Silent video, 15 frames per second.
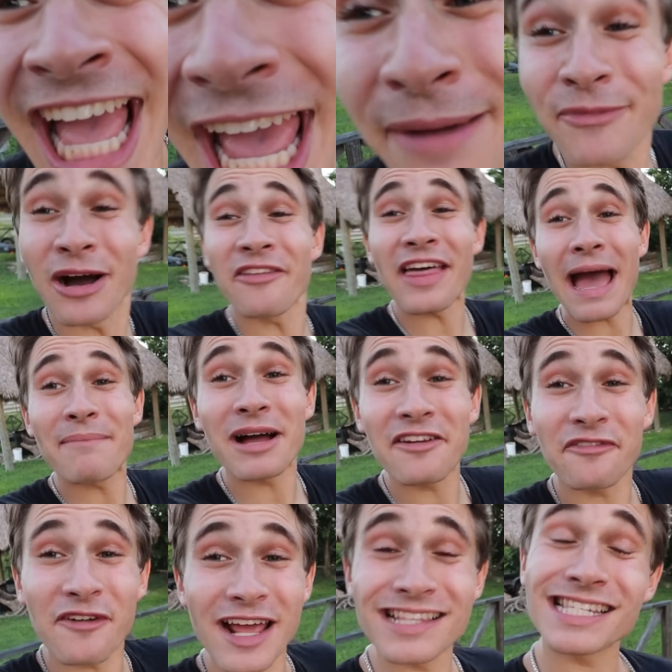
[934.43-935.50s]
And well, that, my
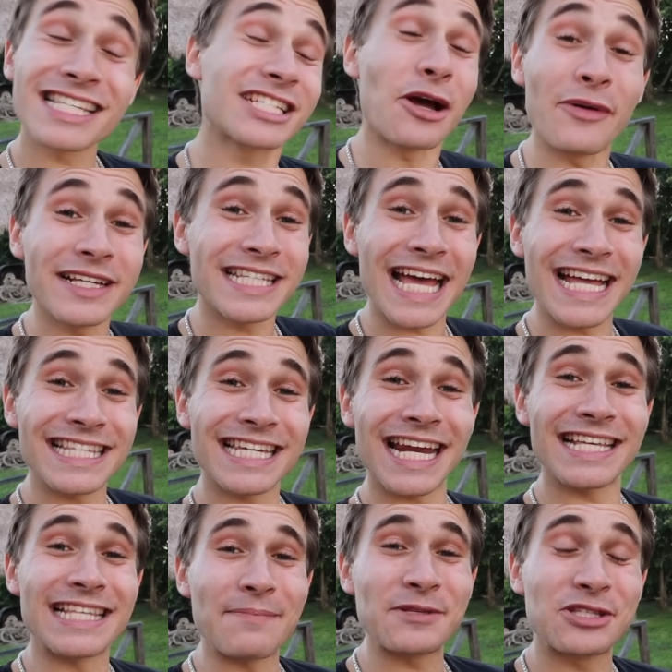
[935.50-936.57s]
friends, is going to end
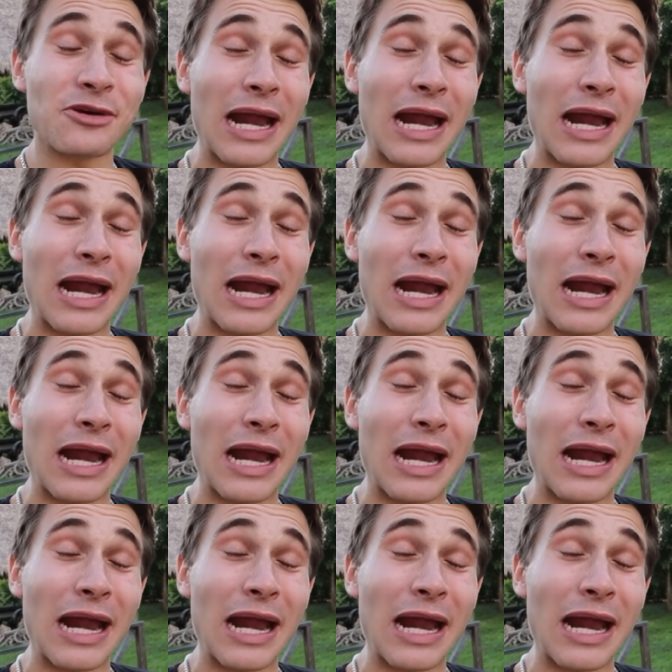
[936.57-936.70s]
today's episode.